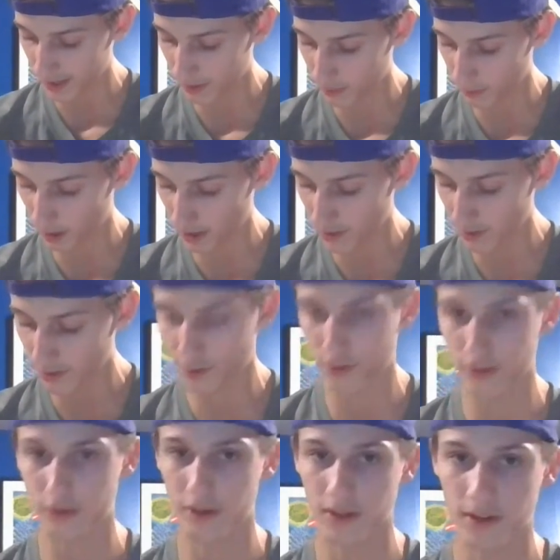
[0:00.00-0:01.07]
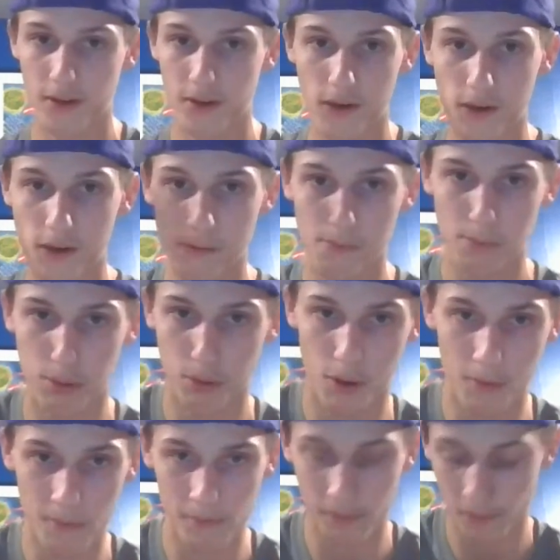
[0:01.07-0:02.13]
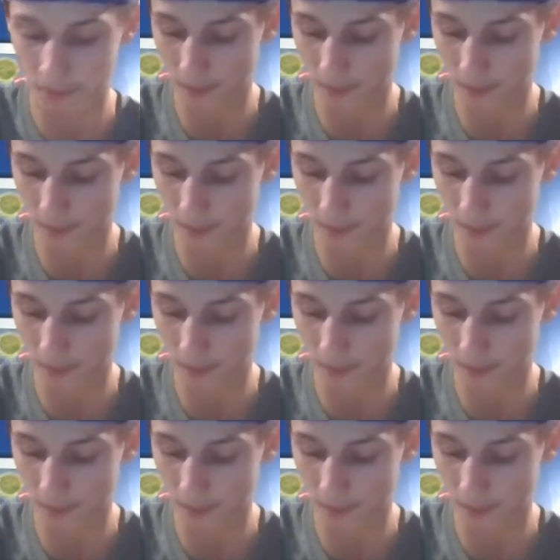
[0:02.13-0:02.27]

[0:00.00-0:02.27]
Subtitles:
eat right into the toilet. Plump.